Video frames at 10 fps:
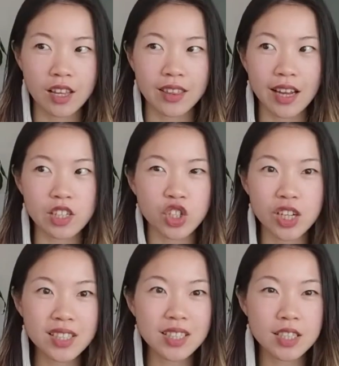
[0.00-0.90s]
that
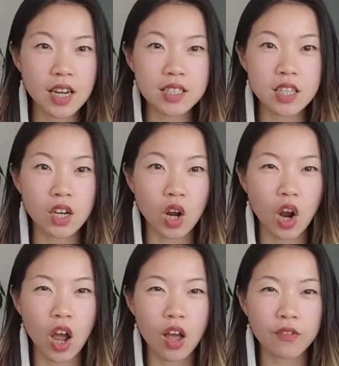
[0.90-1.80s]
just doesn't
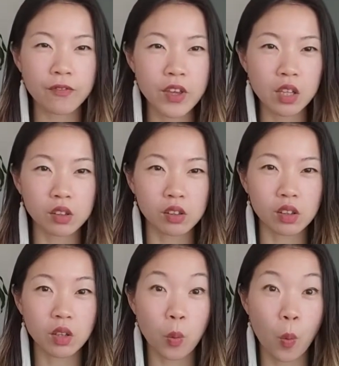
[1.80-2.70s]

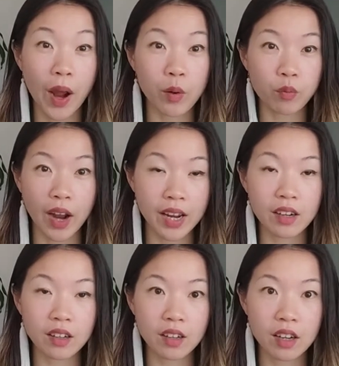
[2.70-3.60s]
feel quite right,
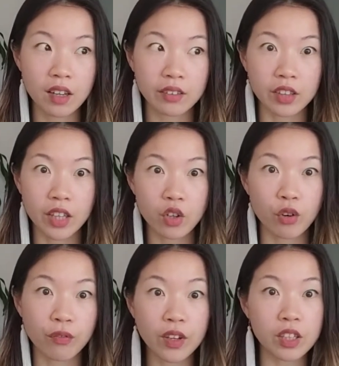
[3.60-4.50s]
then
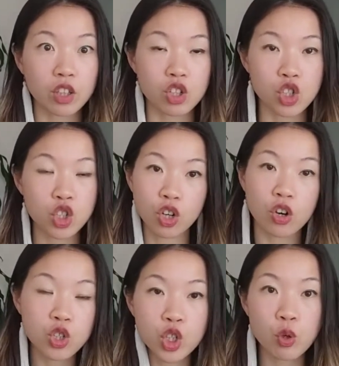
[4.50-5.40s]
your feeling could
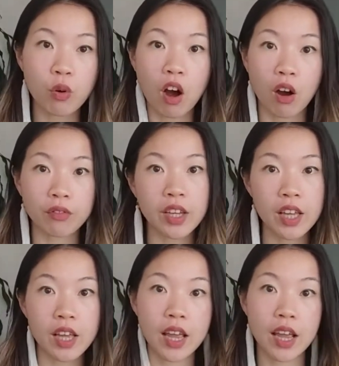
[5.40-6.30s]
shoot off
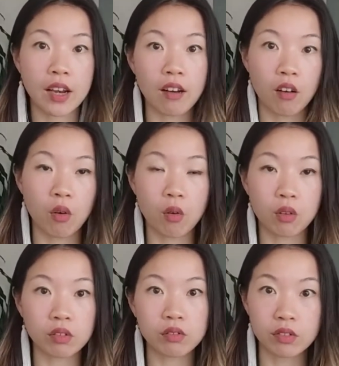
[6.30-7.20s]
in a
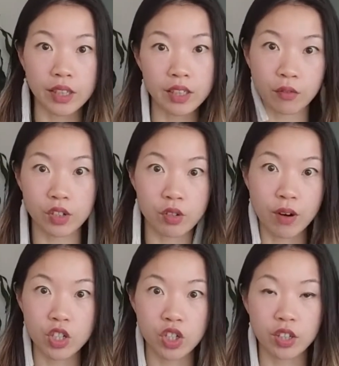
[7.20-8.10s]
whole like different
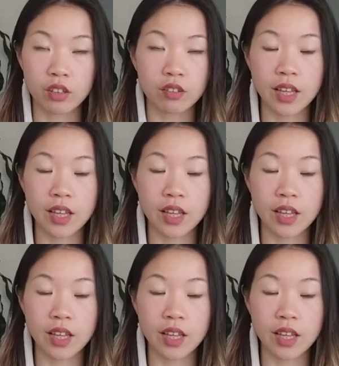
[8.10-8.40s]
direction